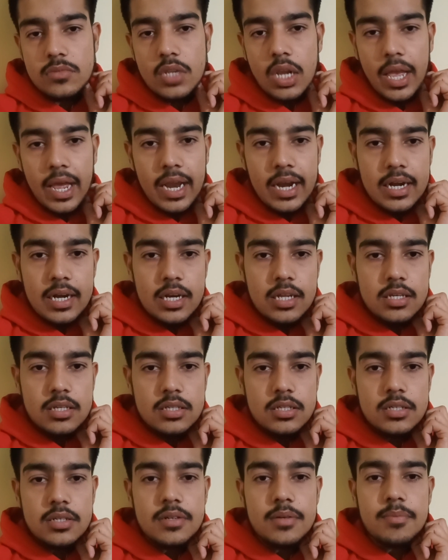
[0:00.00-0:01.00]
and
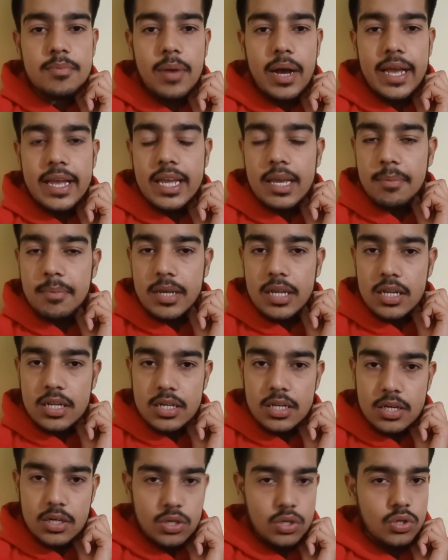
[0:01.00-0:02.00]
bigamy,
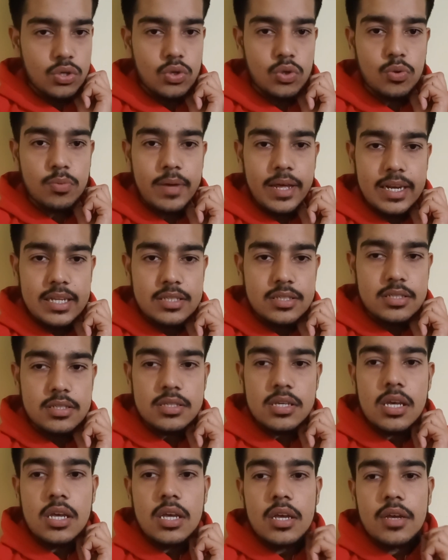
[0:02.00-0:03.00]
two marriages,
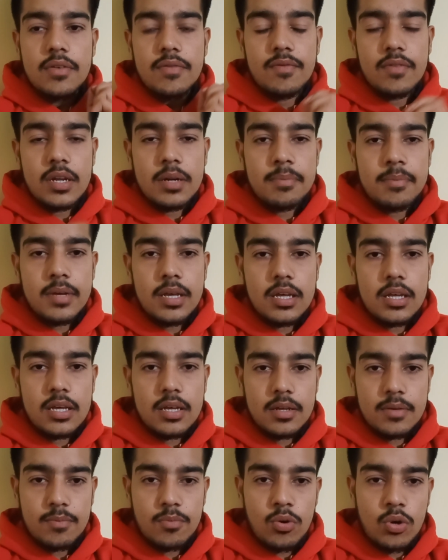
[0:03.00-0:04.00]
one
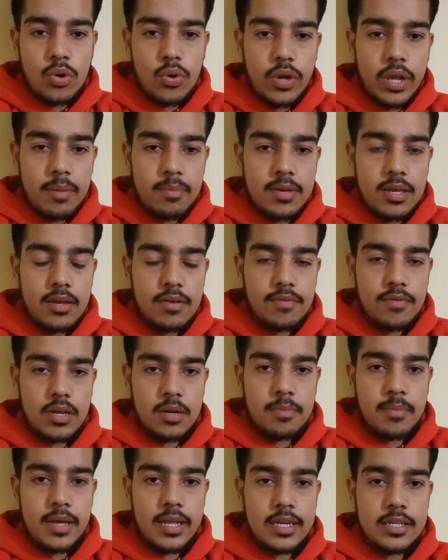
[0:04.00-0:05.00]
monogamy, one
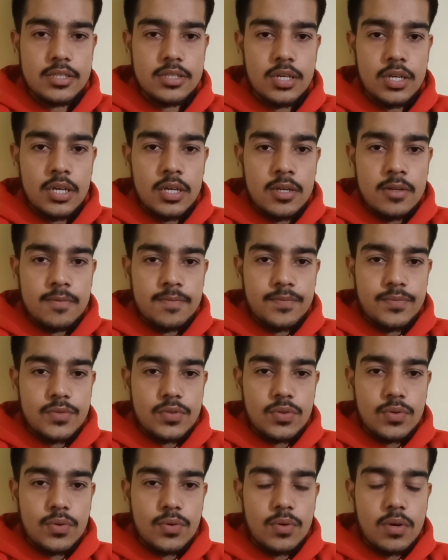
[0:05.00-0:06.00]
marriage.
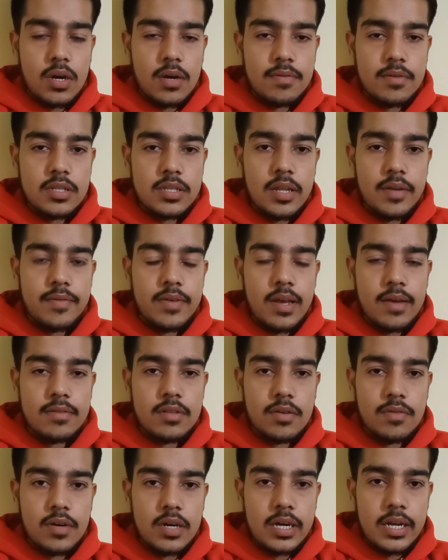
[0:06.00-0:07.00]
So after that we have the
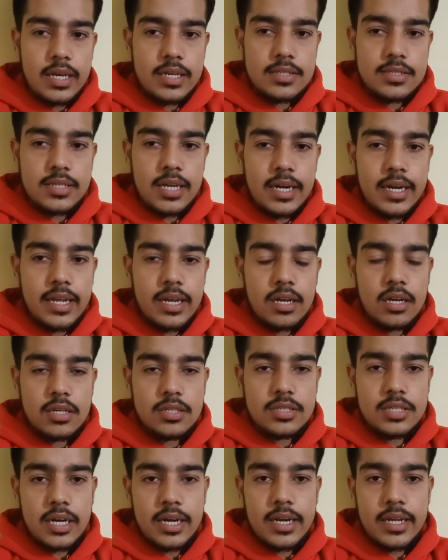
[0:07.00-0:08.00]
word ascetic.
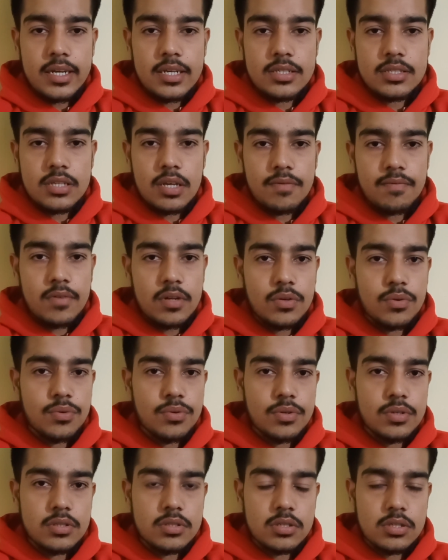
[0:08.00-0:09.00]
Ascetic is someone
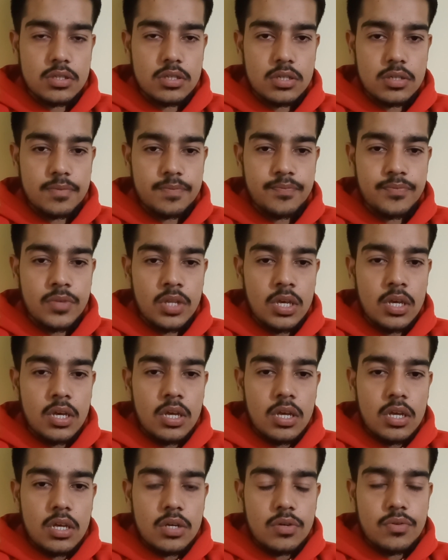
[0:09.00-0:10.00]

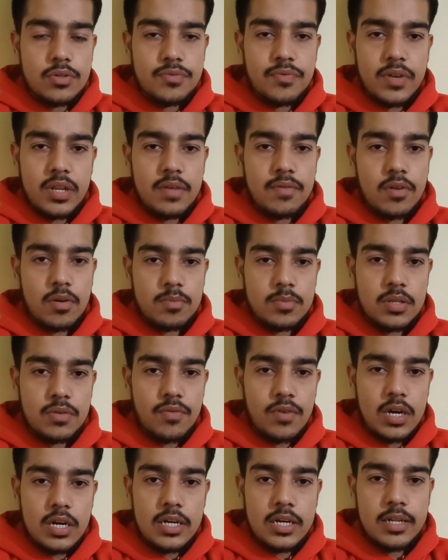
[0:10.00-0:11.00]
who is free from the
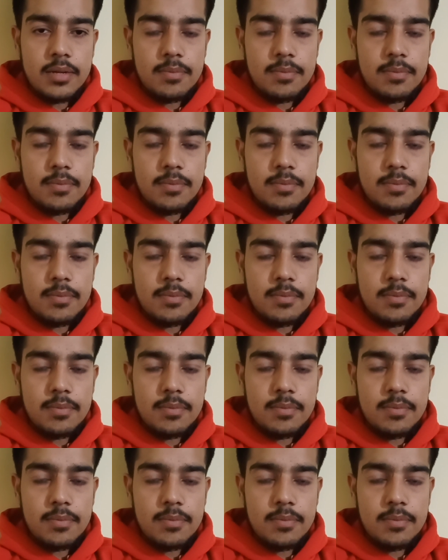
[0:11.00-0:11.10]
worldly